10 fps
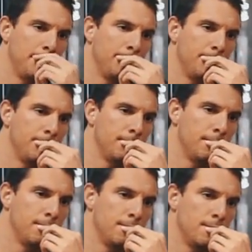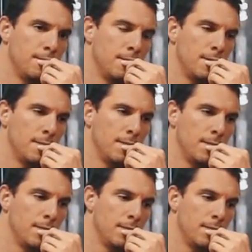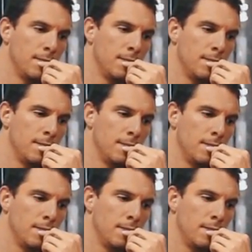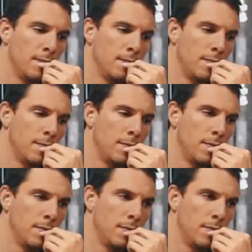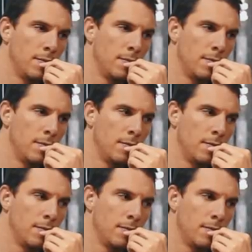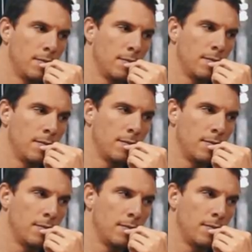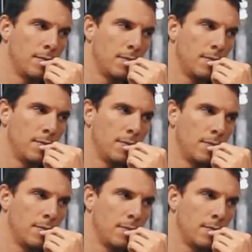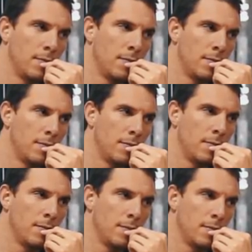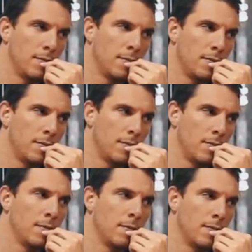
No words are spoken by the person on screen.